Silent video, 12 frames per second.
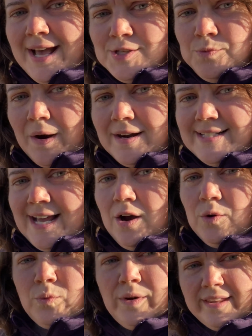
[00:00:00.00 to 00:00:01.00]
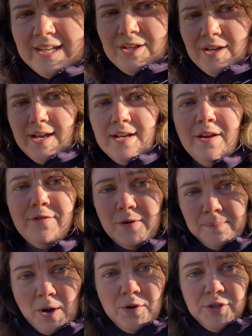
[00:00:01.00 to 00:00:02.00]
has worked out really good
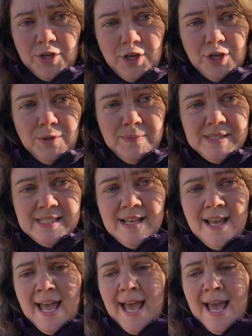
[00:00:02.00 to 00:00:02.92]
for both coops.